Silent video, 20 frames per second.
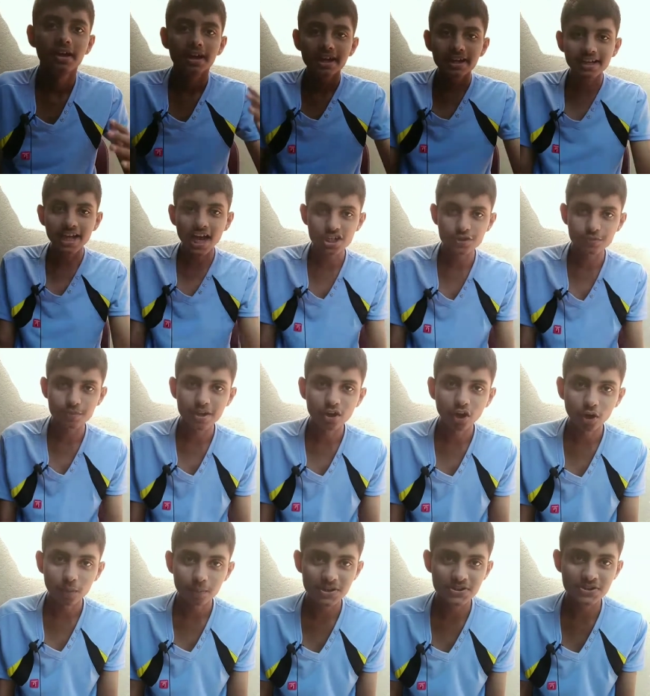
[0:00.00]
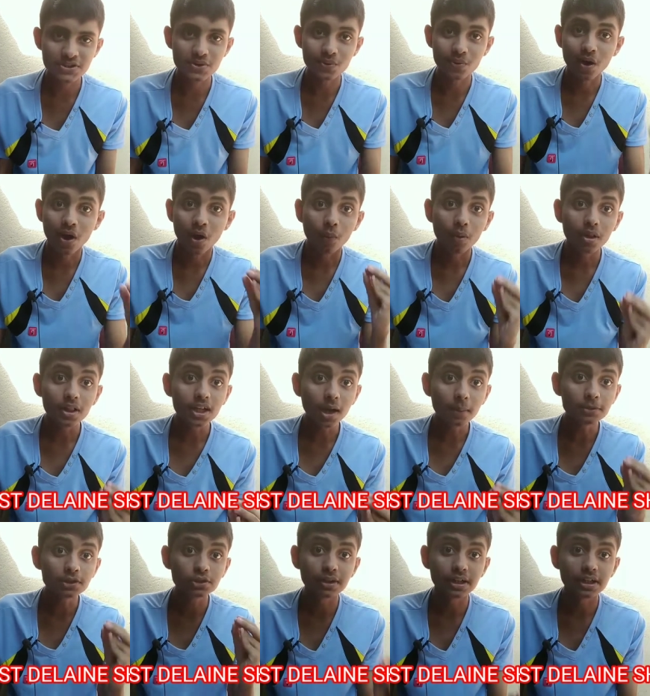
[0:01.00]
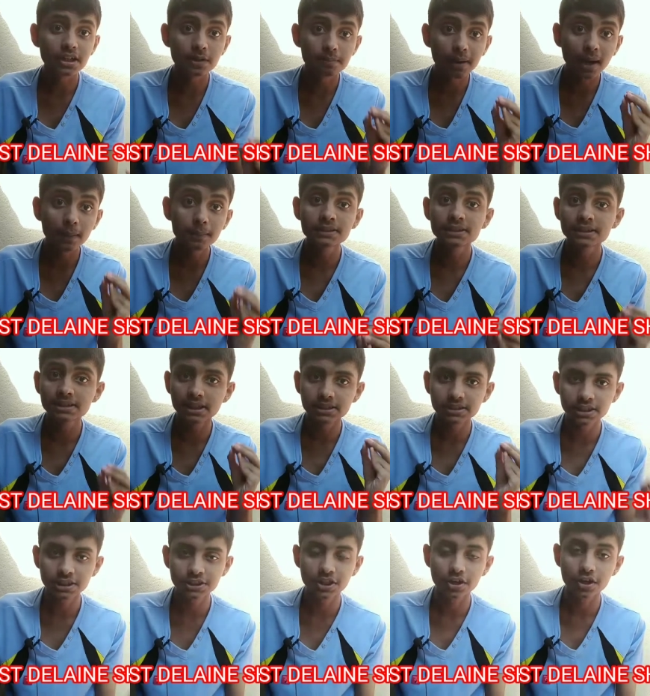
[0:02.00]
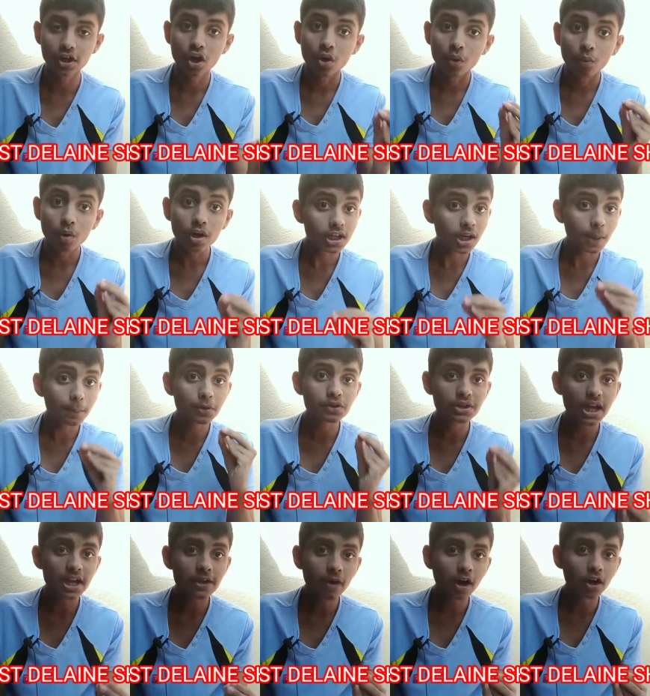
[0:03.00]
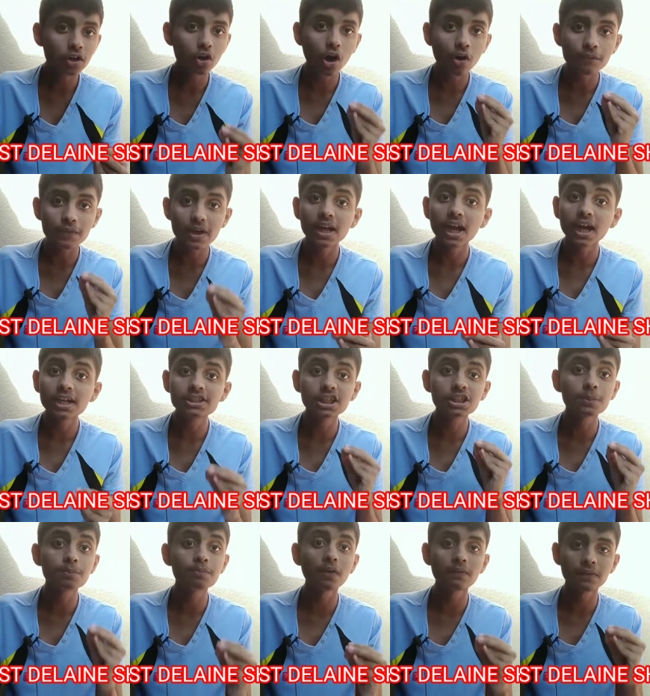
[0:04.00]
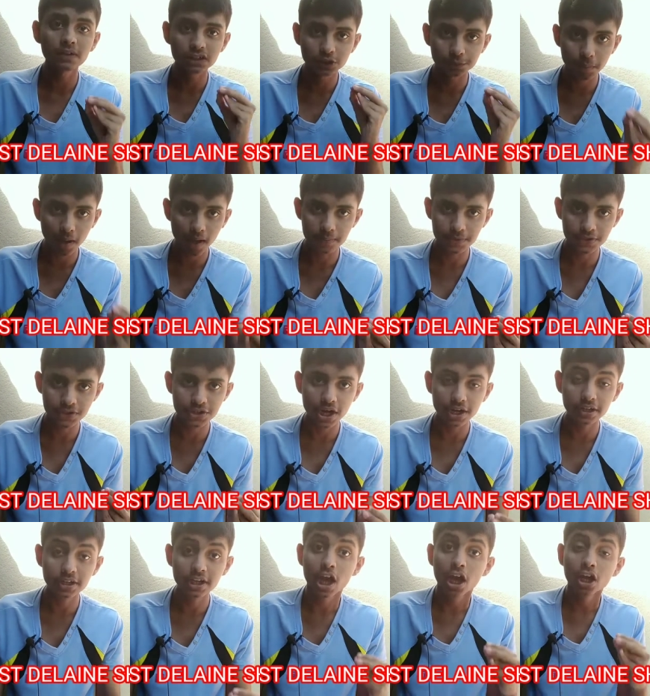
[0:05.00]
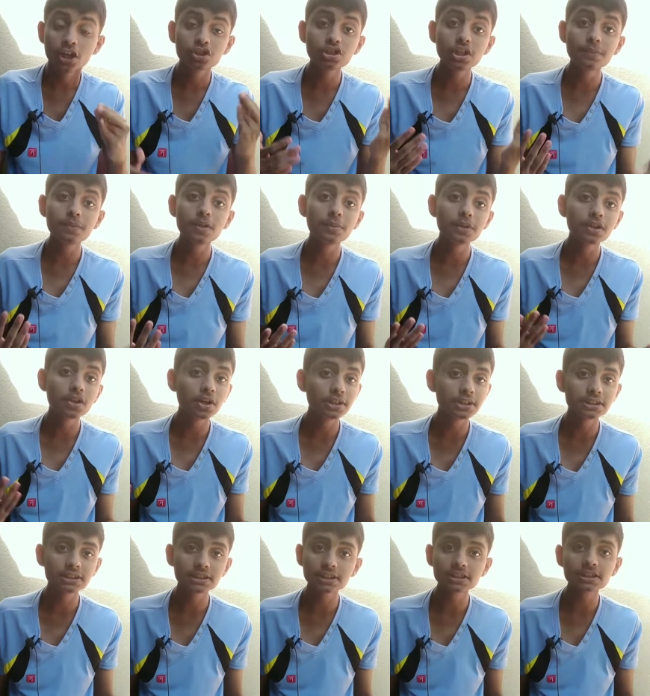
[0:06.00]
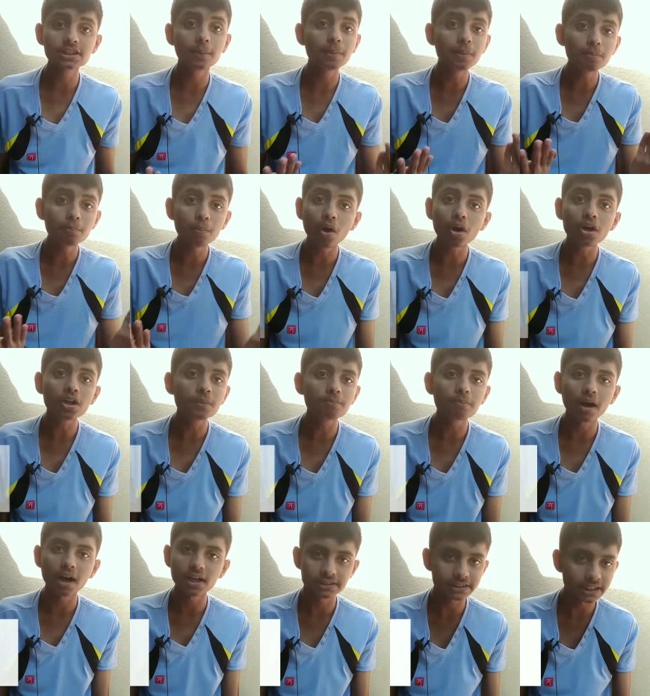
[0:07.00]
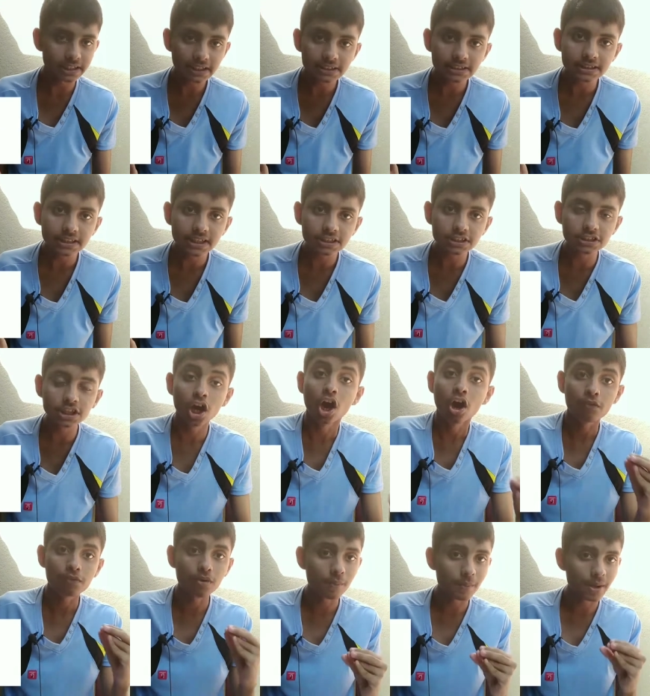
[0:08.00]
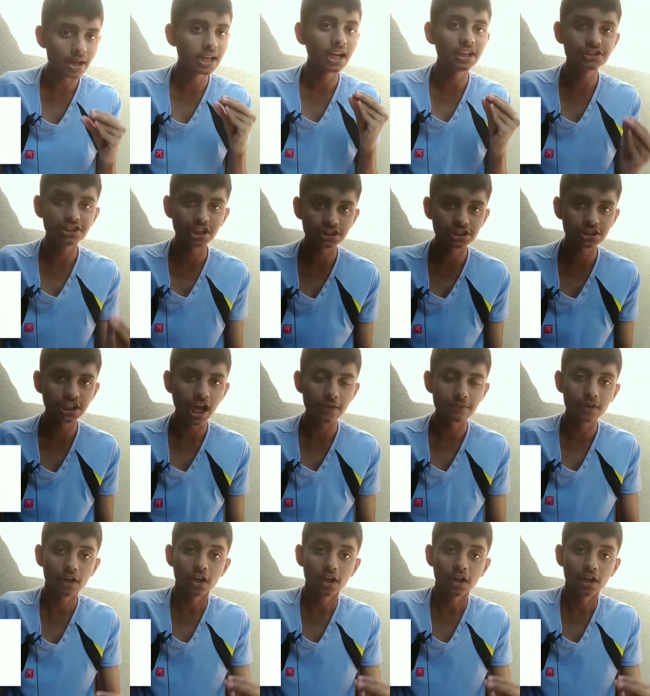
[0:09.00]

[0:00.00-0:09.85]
Hey guys, may God bless you. Welcome to another Bible study session. Welcome to day 1 of Elijah the Prophet's Bible study. Today we'll be going to discuss some important parts and incidents from Elijah's life.